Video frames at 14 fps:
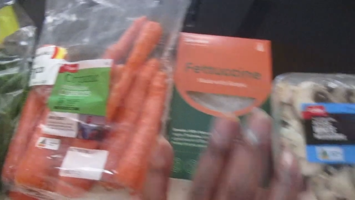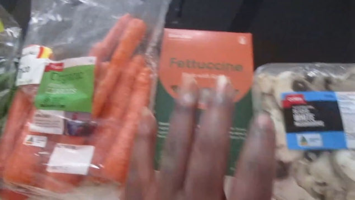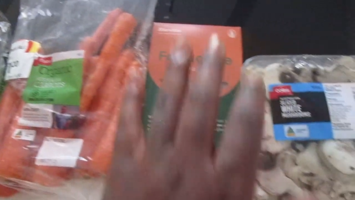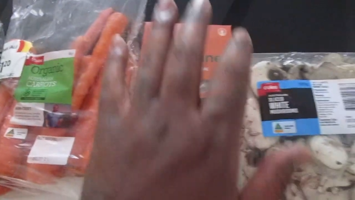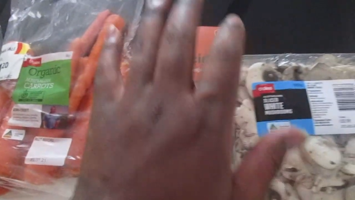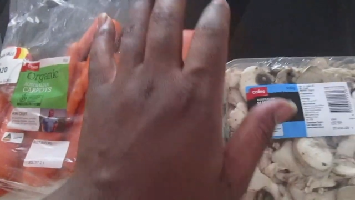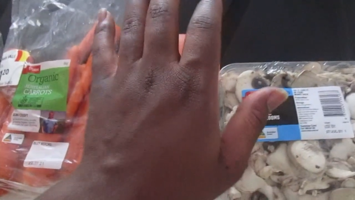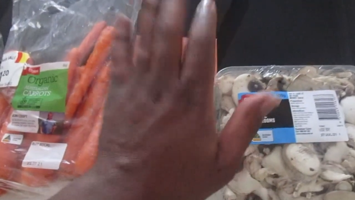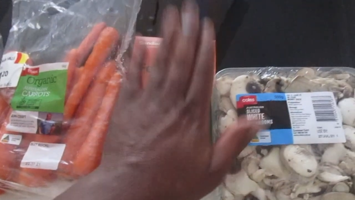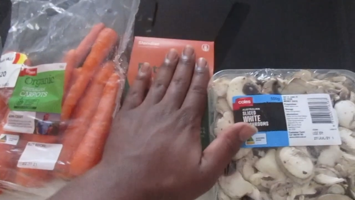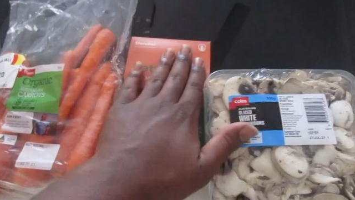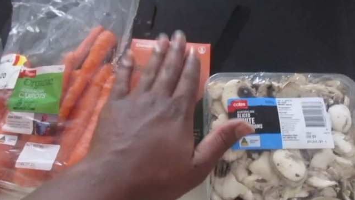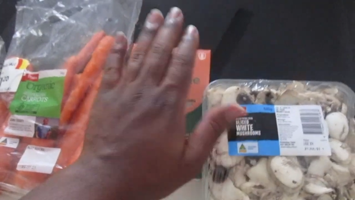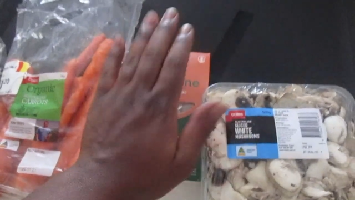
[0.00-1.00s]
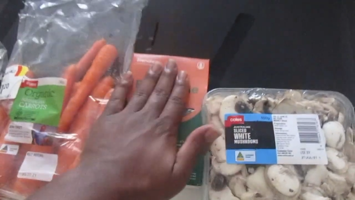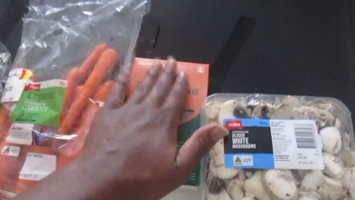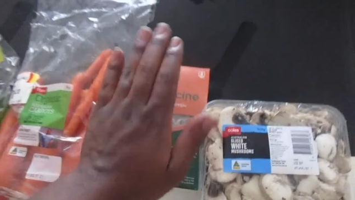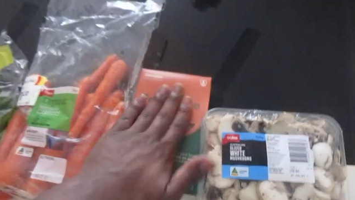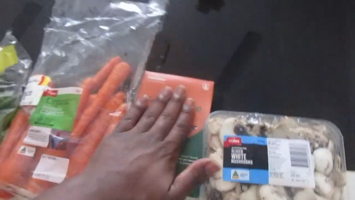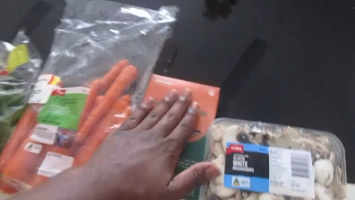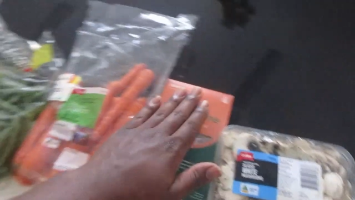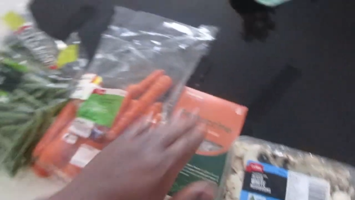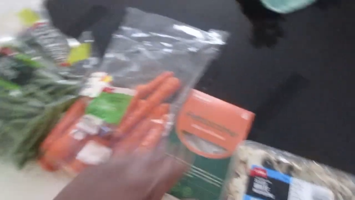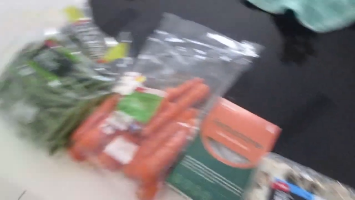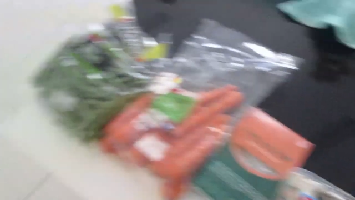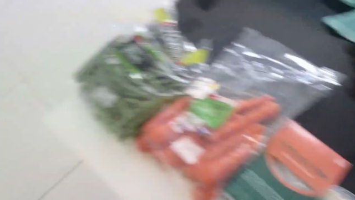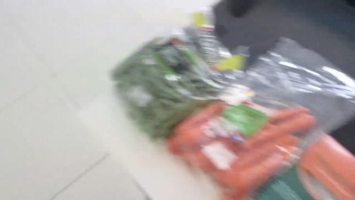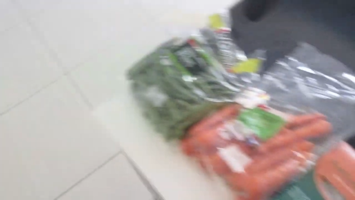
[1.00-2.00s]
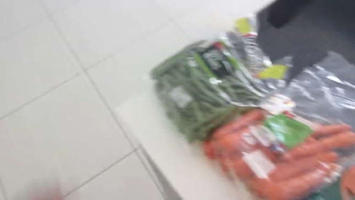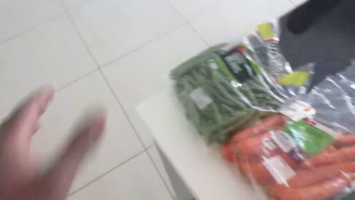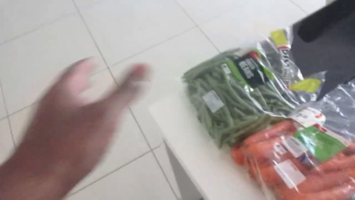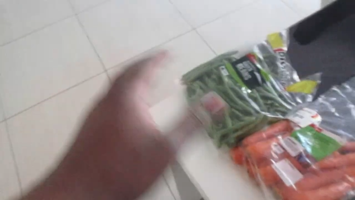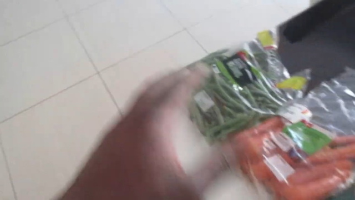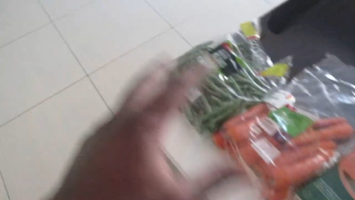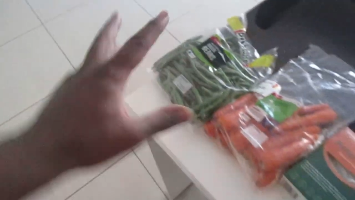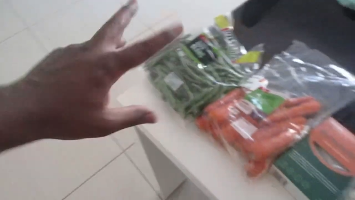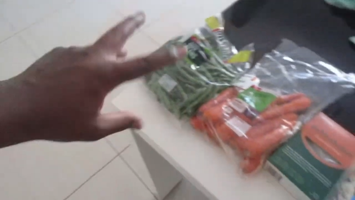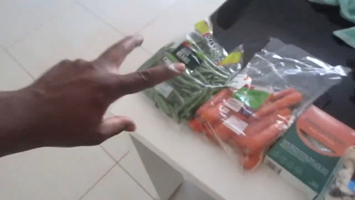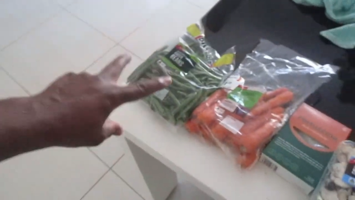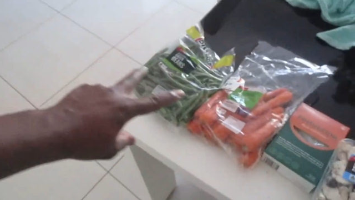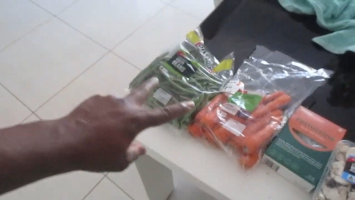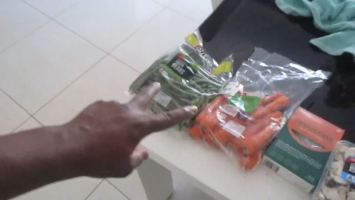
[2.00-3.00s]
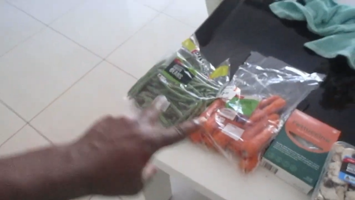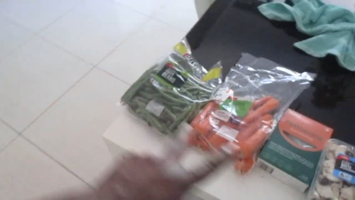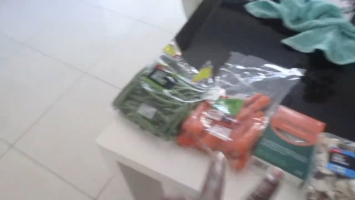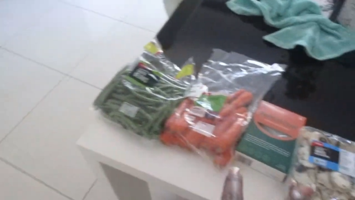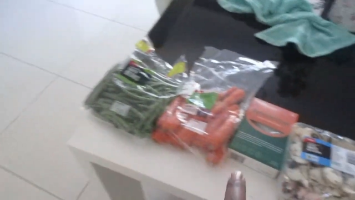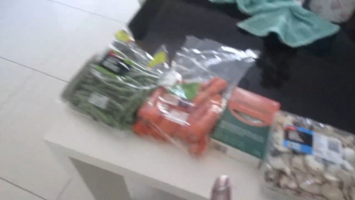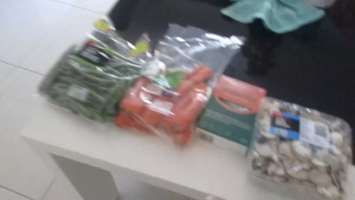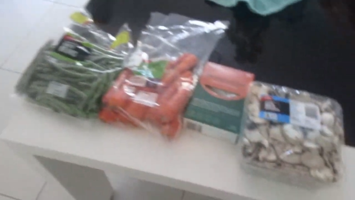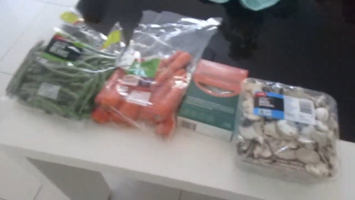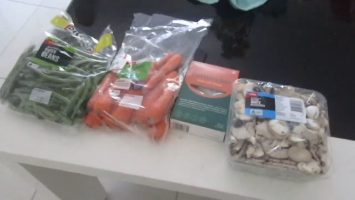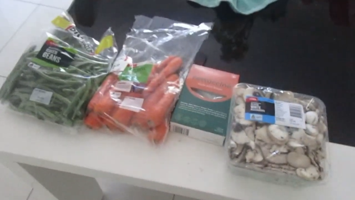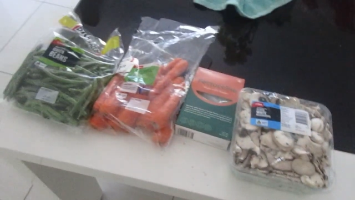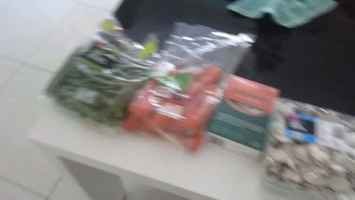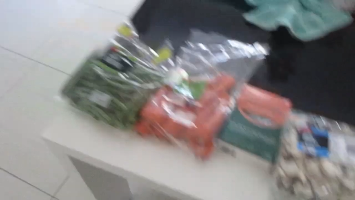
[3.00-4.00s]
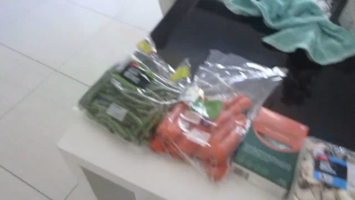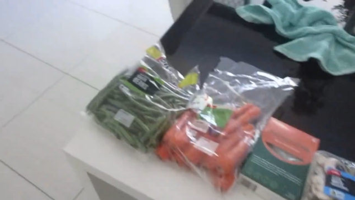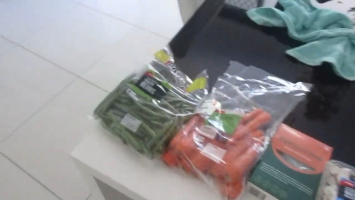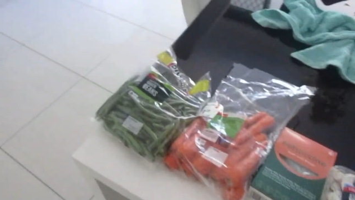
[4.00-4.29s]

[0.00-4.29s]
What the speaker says: (no speaker visible)